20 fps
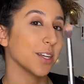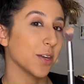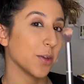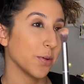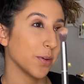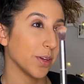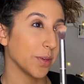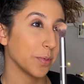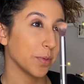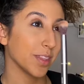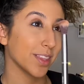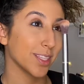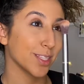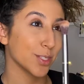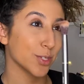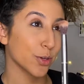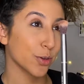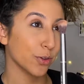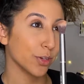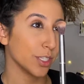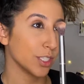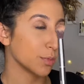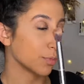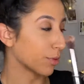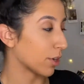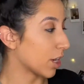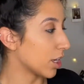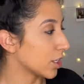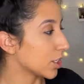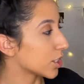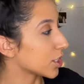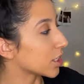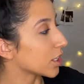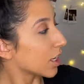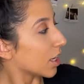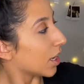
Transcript: go in with this crease brush,